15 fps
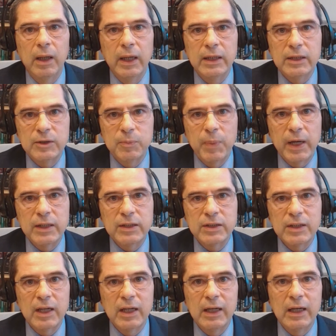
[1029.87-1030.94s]

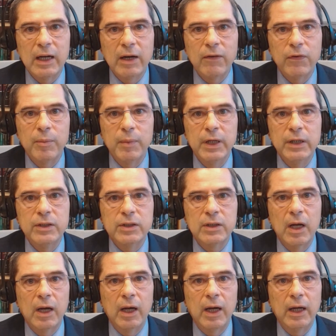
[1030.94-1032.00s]
expects
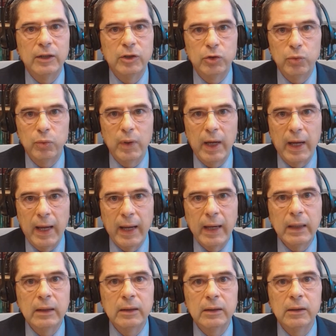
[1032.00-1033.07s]
governments to
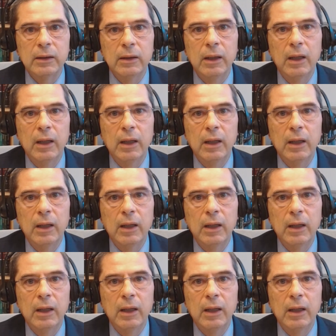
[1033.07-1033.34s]
act